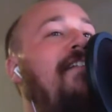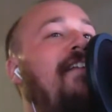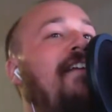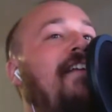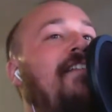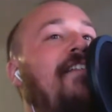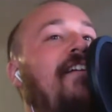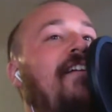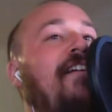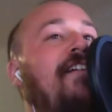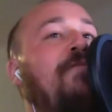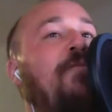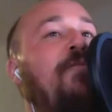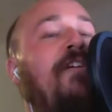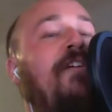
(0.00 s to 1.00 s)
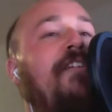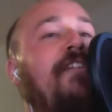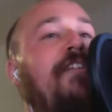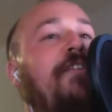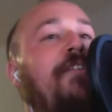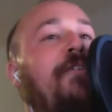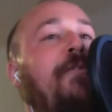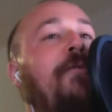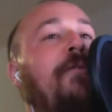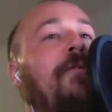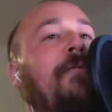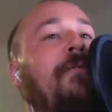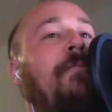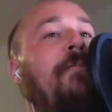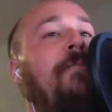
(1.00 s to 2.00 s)
in-laws wanted to do
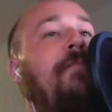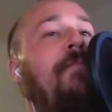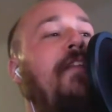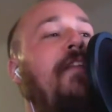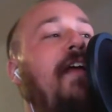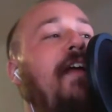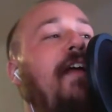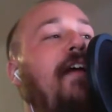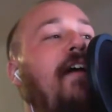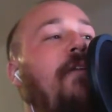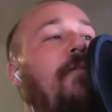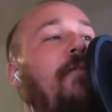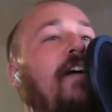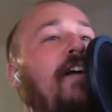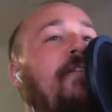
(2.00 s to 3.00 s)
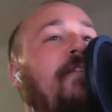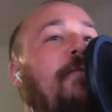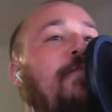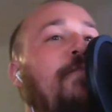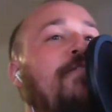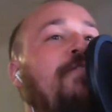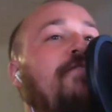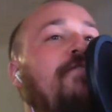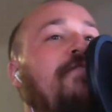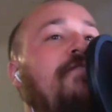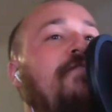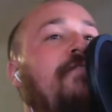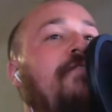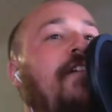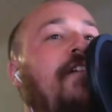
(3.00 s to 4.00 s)
a rocking horse
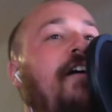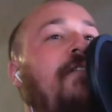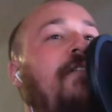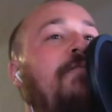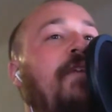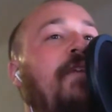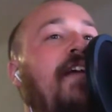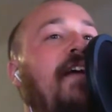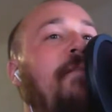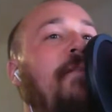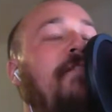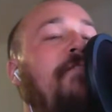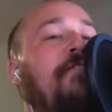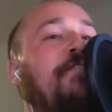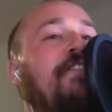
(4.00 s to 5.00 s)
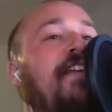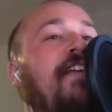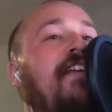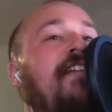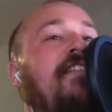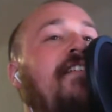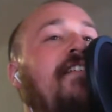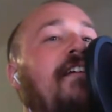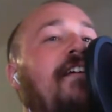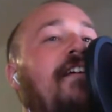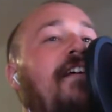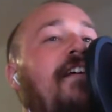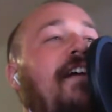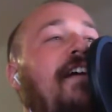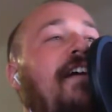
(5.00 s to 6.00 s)
when we had my first kid,
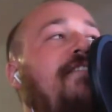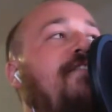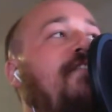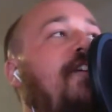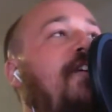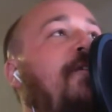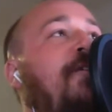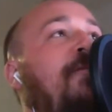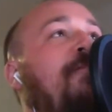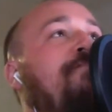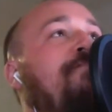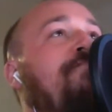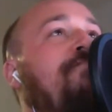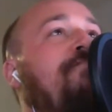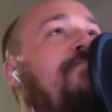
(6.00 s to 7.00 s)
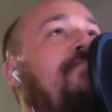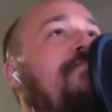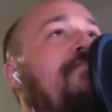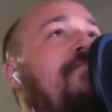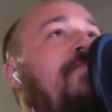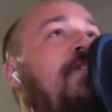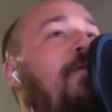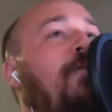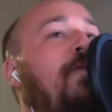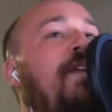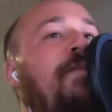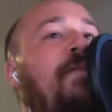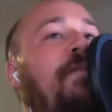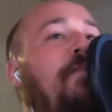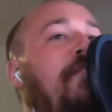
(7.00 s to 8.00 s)
and so we
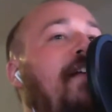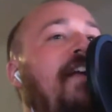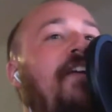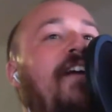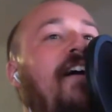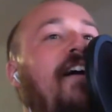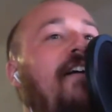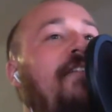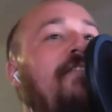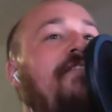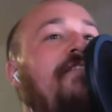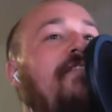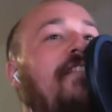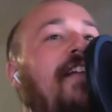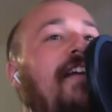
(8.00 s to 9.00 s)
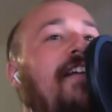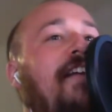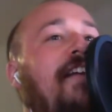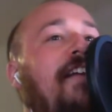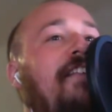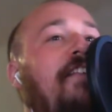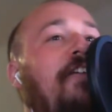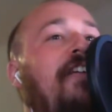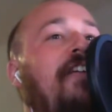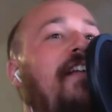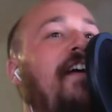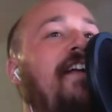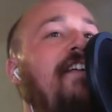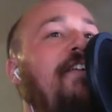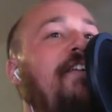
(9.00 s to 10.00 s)
had been playing around, like kind of learning
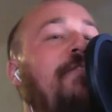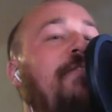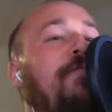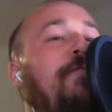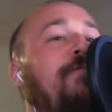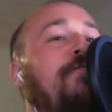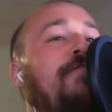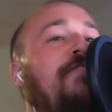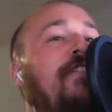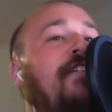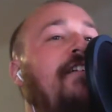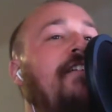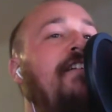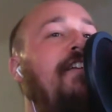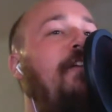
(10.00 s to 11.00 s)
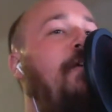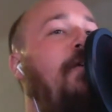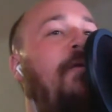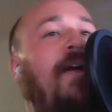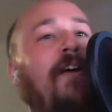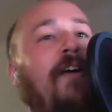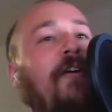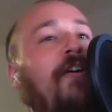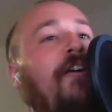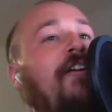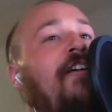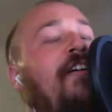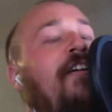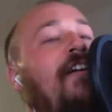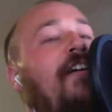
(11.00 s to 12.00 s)
how to use, a router
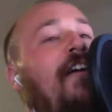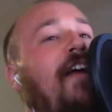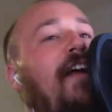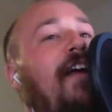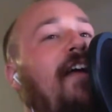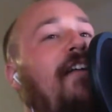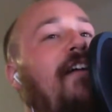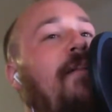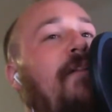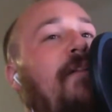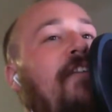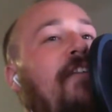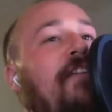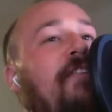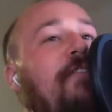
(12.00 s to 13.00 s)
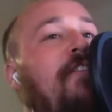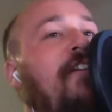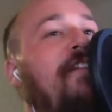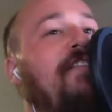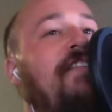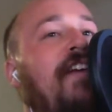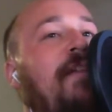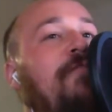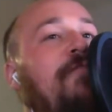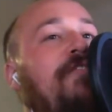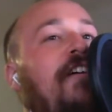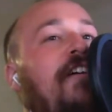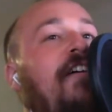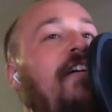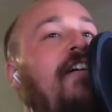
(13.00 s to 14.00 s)
and my father-in-law's table
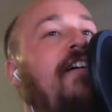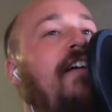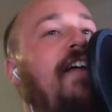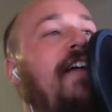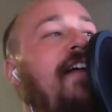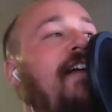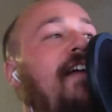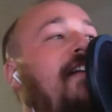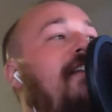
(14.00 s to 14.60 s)
saw, and